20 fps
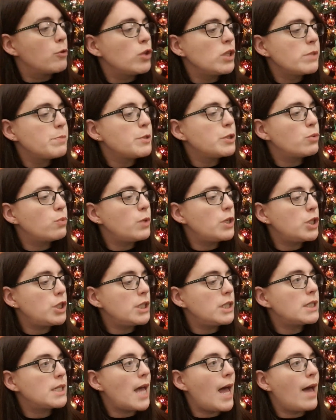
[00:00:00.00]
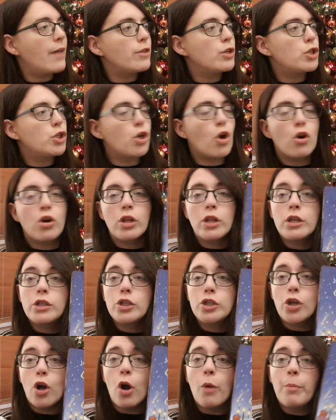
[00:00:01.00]
Christmas Wishes at the
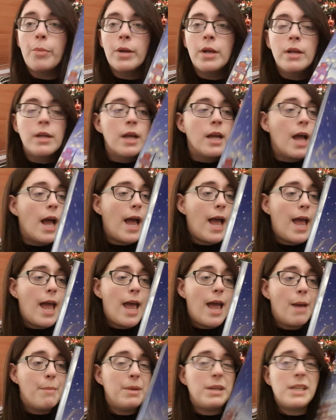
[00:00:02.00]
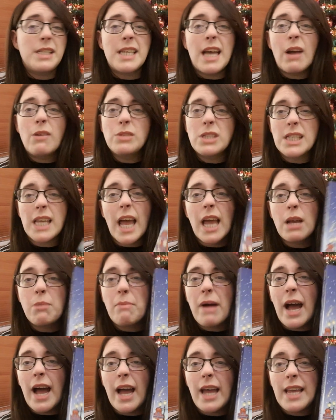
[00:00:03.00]
Chocolate Shop. It sounds like
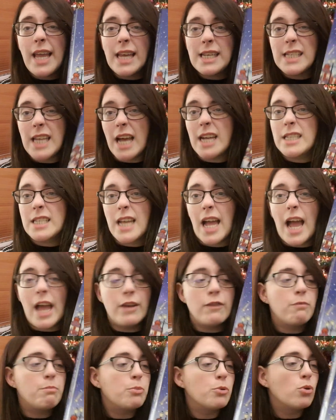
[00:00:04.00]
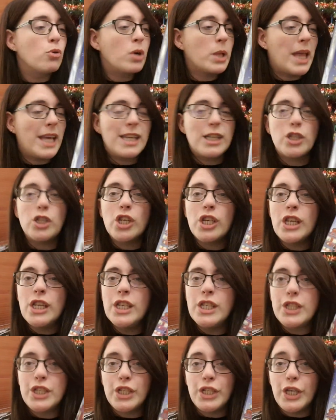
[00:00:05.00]
my exact kind of book, like a
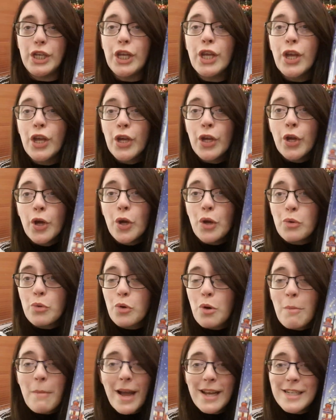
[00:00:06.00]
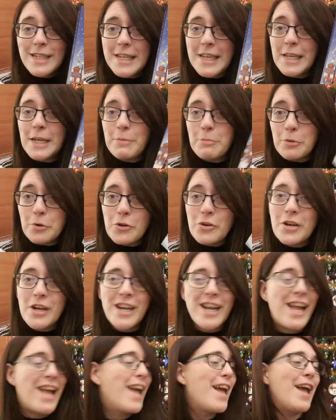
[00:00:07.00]
cheesy, romantic
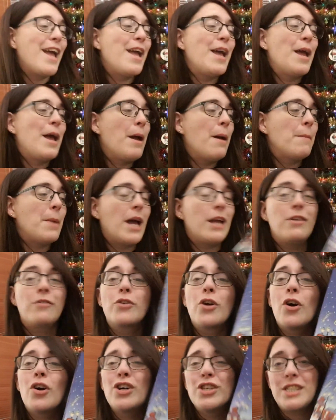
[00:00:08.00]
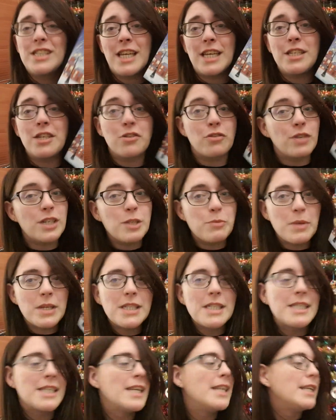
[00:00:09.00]
book, and of course set at
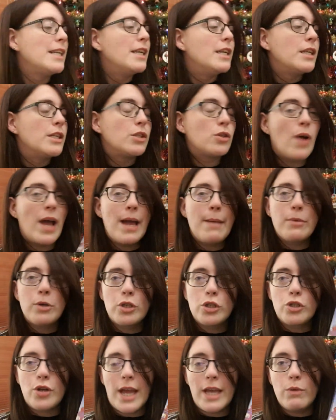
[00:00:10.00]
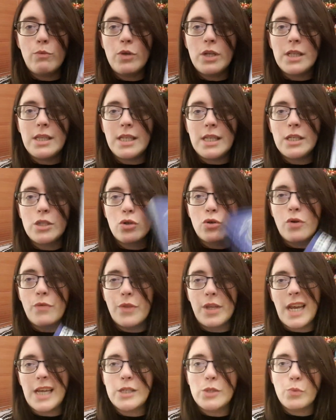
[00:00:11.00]
Christmas. So I am going to try and read this
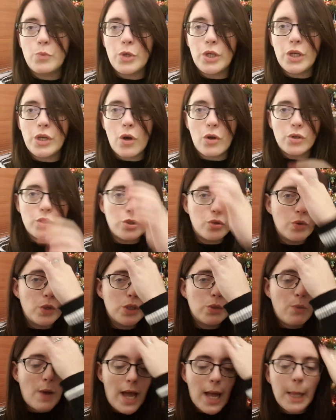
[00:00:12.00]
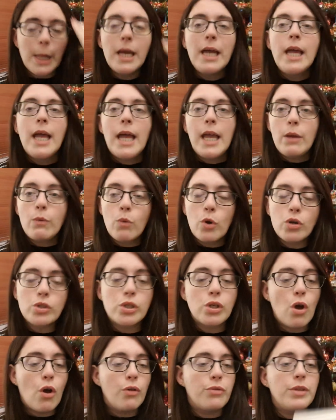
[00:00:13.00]
over the next week or so as well. It
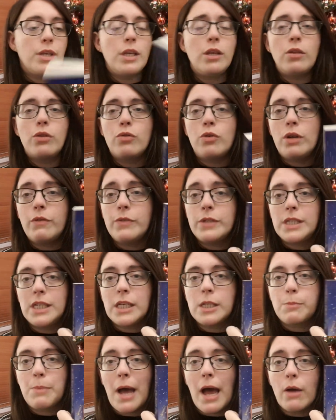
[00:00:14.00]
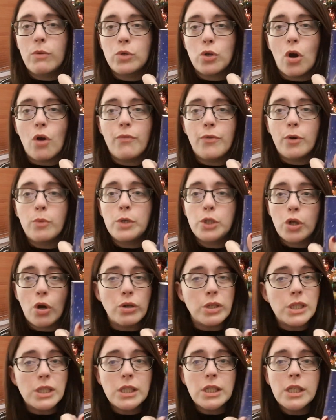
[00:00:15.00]
was on the 3 for £6 offer, which
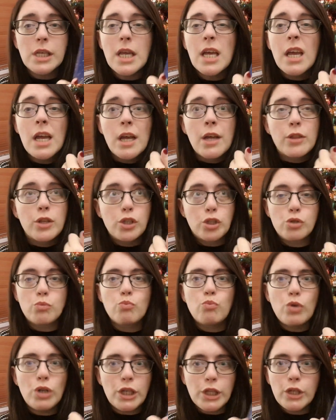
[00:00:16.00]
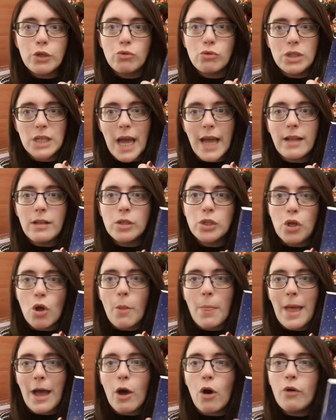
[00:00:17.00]
honestly, there's some really good titles
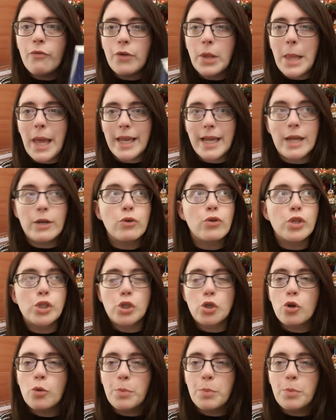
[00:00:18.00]
on that offer. Like I know there's a